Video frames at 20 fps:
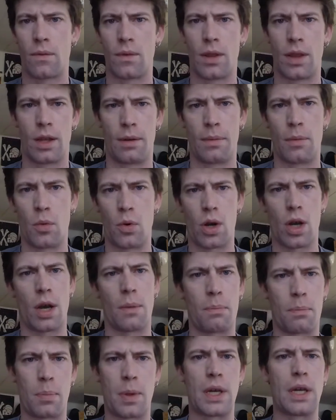a little bit more
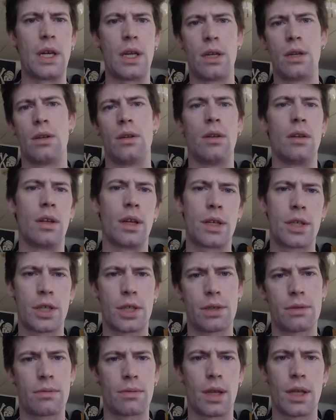upbeat and
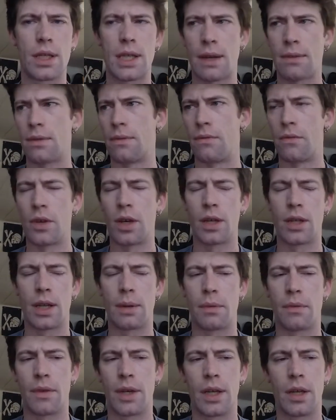let's let's have some fun
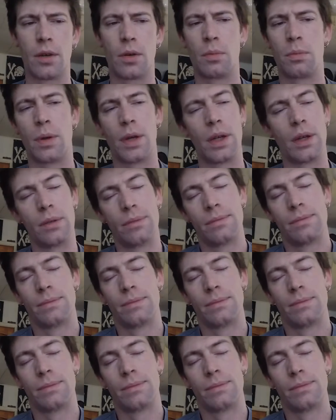type of video, but